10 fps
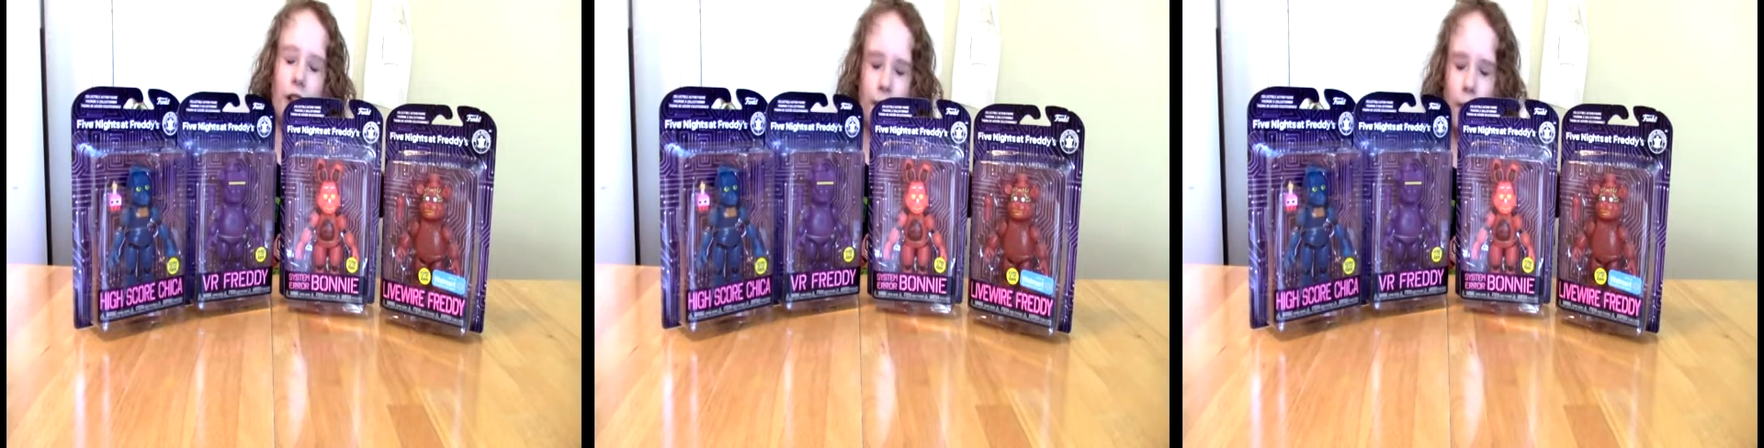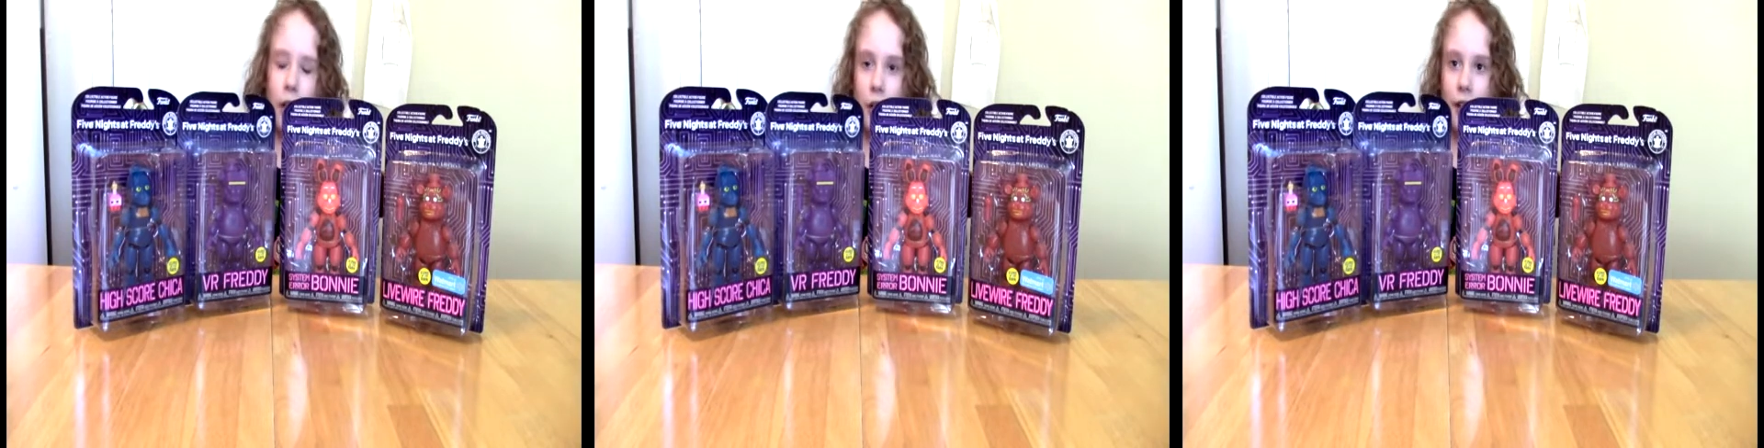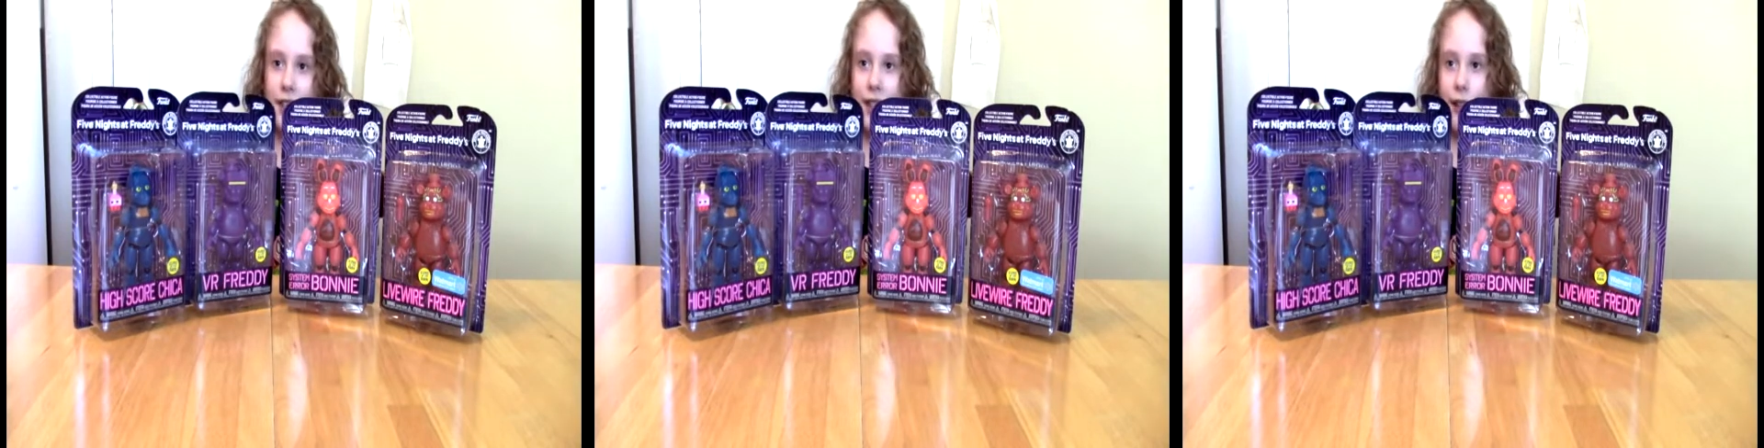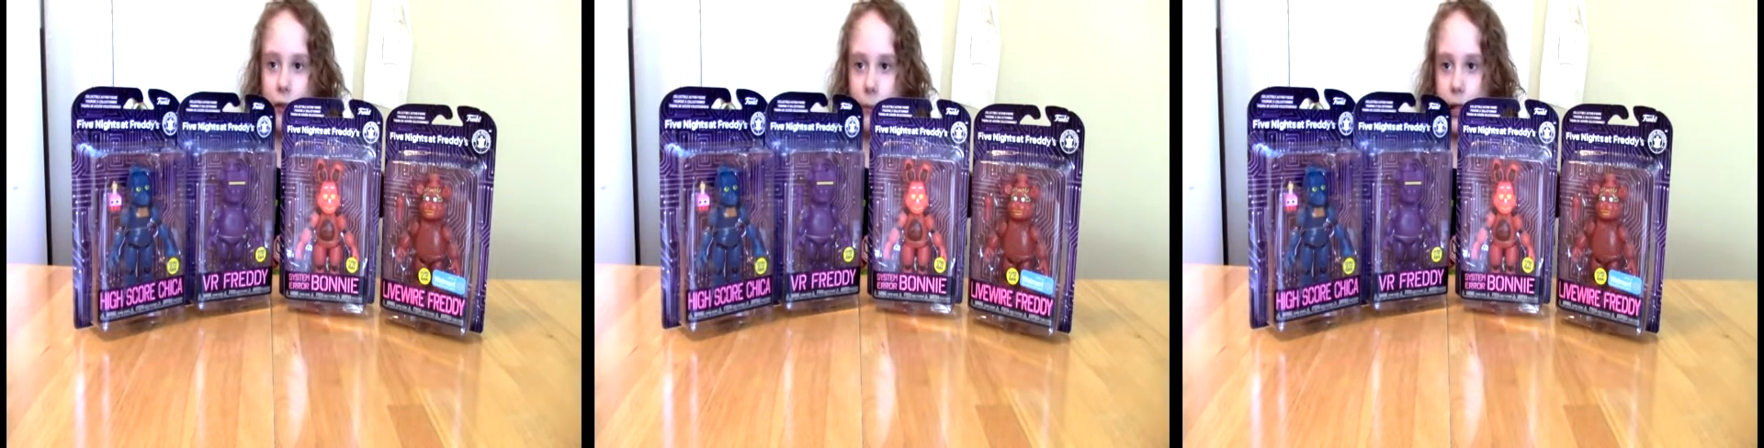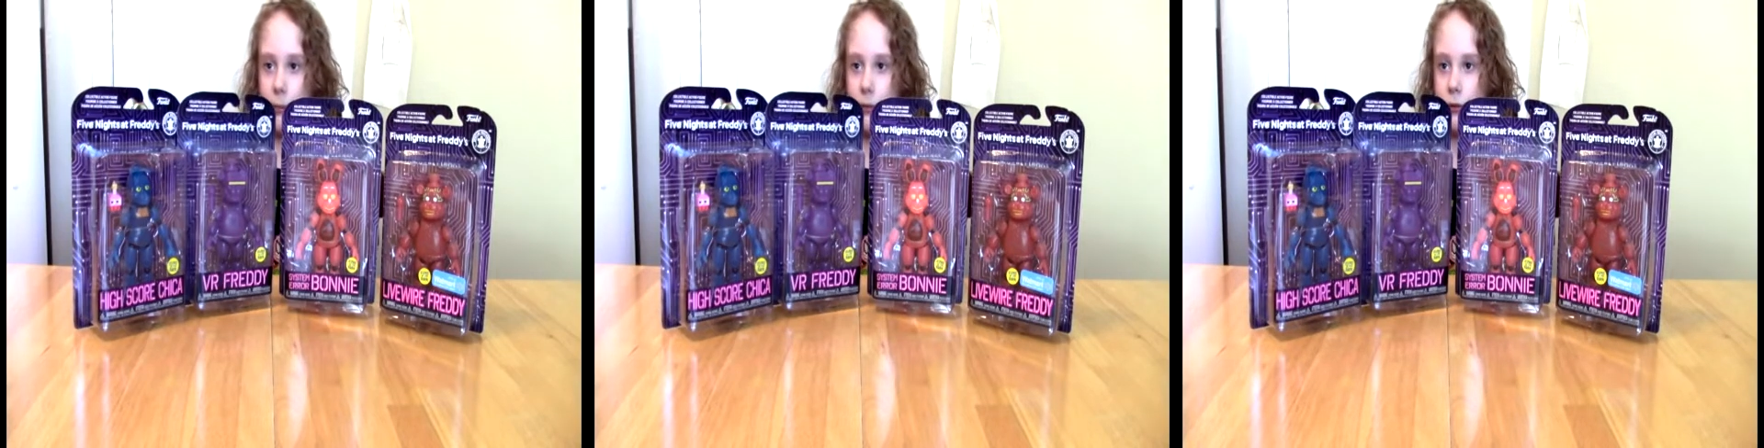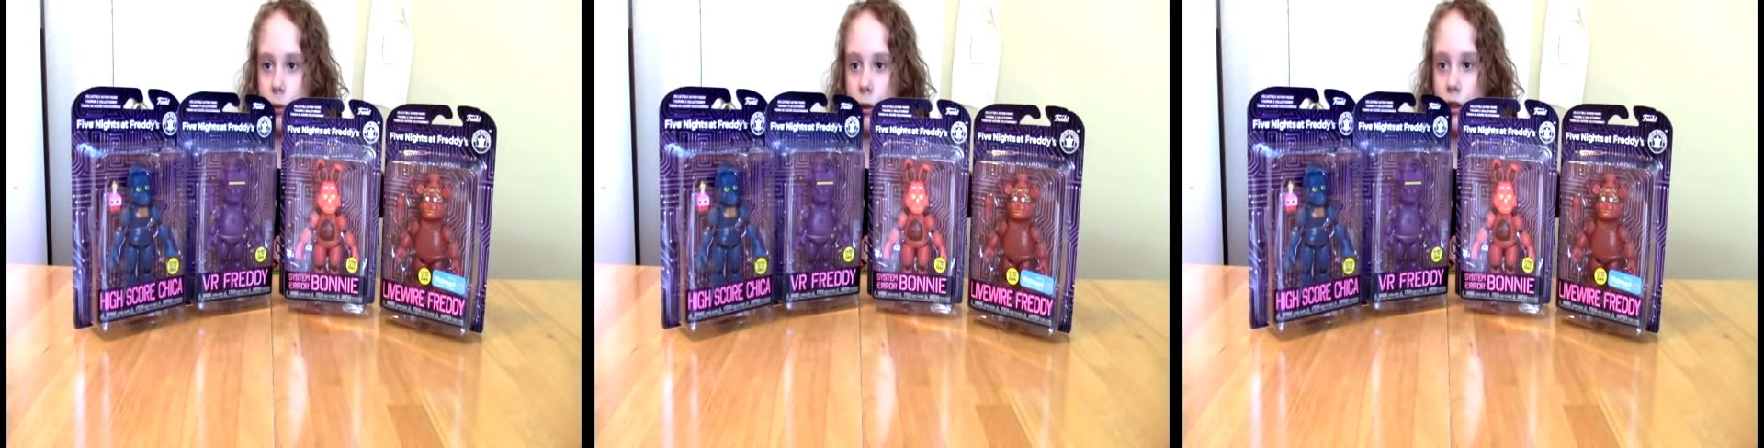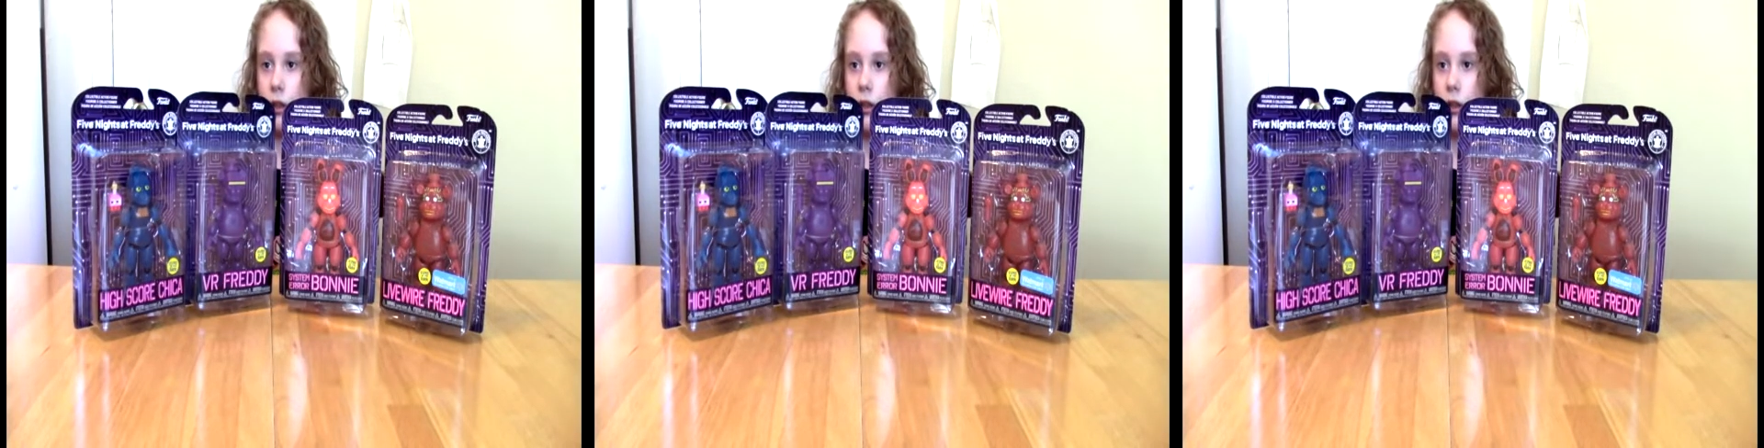Funko has never made before.